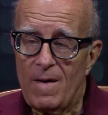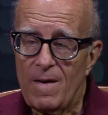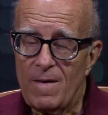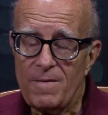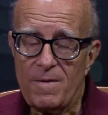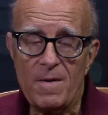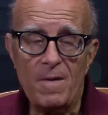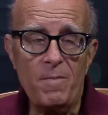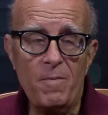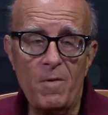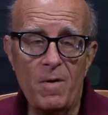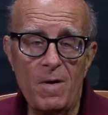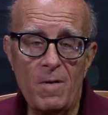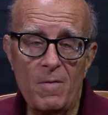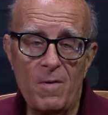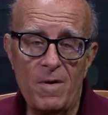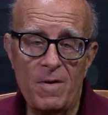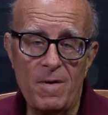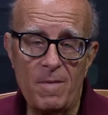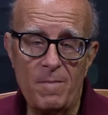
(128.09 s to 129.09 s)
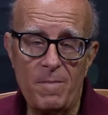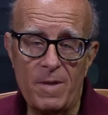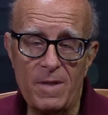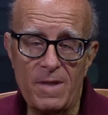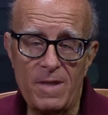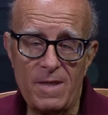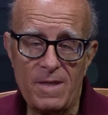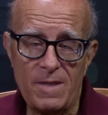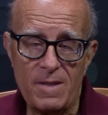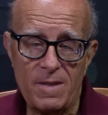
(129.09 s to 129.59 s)
To the point where the
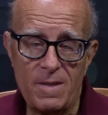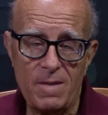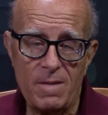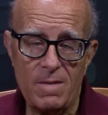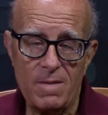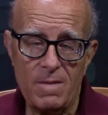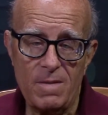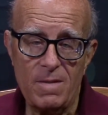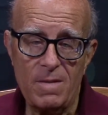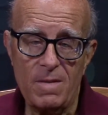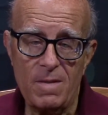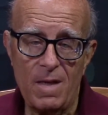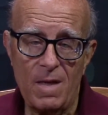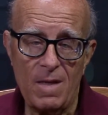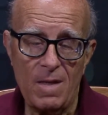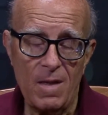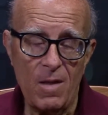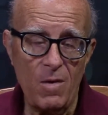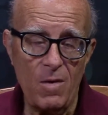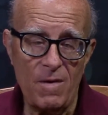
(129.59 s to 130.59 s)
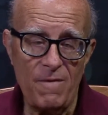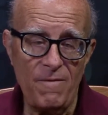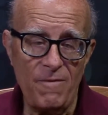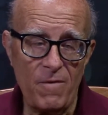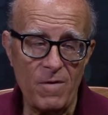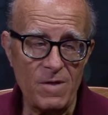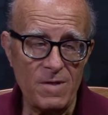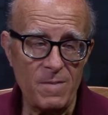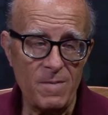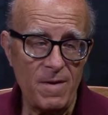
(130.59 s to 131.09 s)
police and law
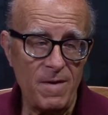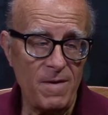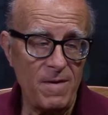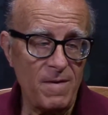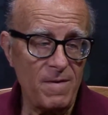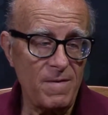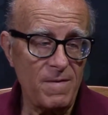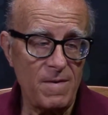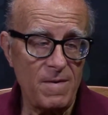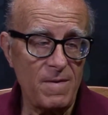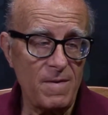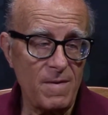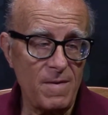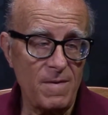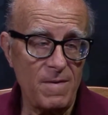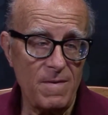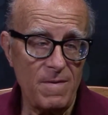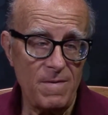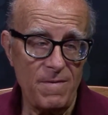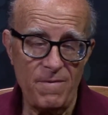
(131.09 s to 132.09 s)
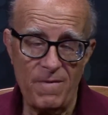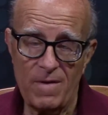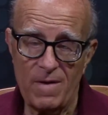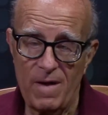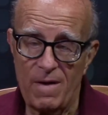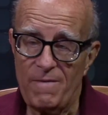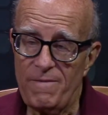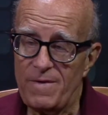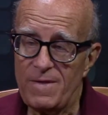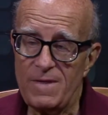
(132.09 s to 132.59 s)
enforcement in
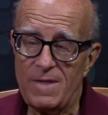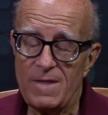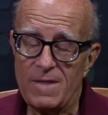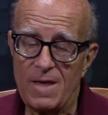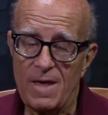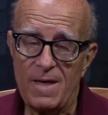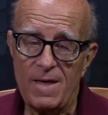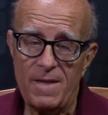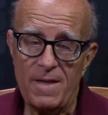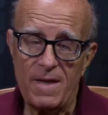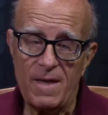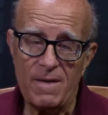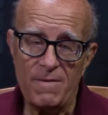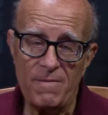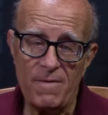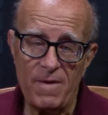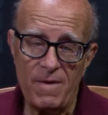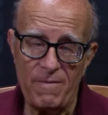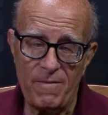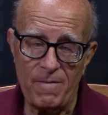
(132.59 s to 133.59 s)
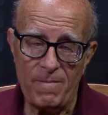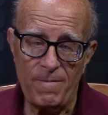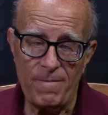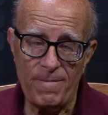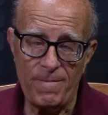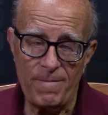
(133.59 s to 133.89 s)
Philadelphia decided to get rid of him.